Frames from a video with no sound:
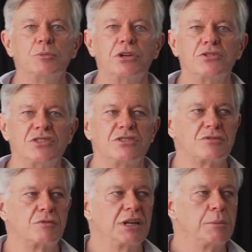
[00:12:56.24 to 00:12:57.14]
because this
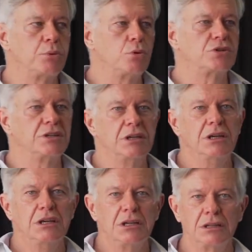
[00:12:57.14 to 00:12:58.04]
is really important
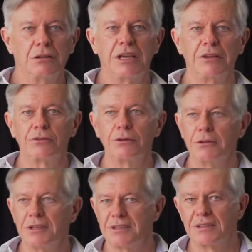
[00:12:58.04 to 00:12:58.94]
looking through
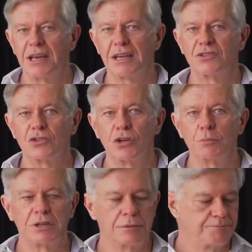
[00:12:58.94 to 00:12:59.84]
this excerpt.